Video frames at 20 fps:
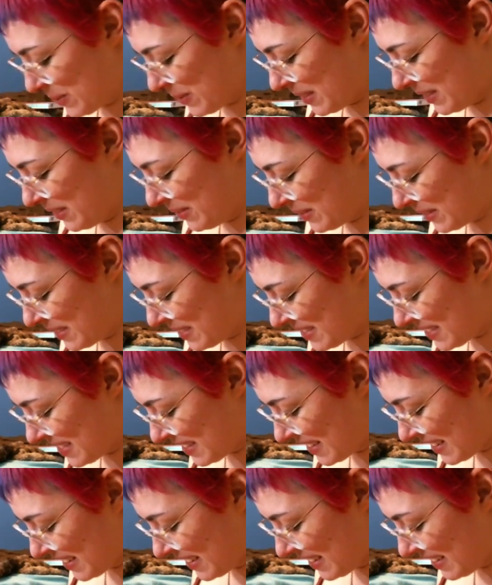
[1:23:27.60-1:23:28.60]
wants to
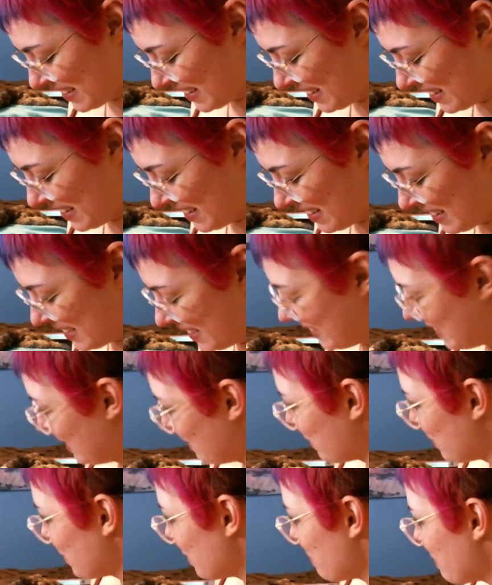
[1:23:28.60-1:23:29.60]
leave you in
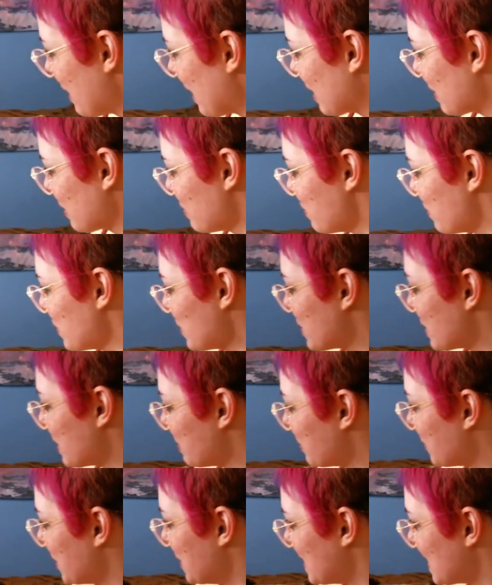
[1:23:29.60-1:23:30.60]
the bathroom for some
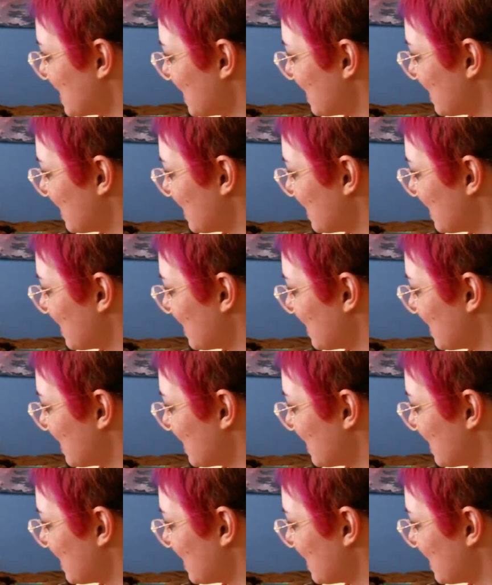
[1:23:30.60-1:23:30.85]
reason.